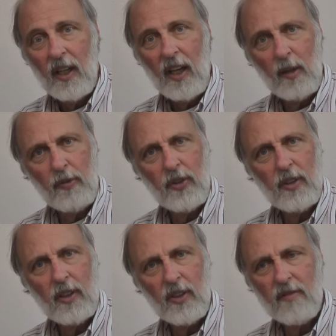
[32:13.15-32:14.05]
And the
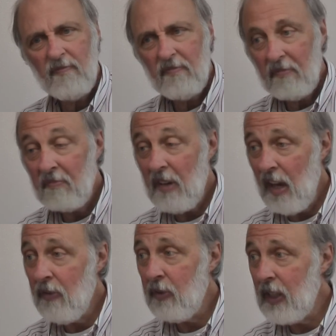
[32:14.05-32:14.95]
person goes, yeah,
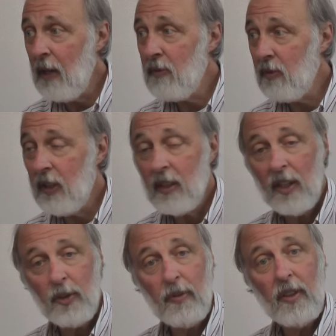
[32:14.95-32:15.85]
3 times a week
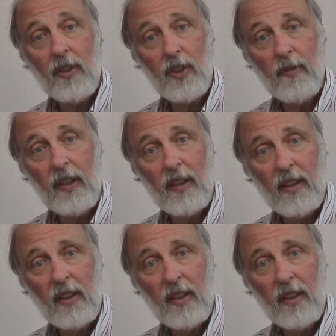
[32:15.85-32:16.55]
sounds pretty good to me.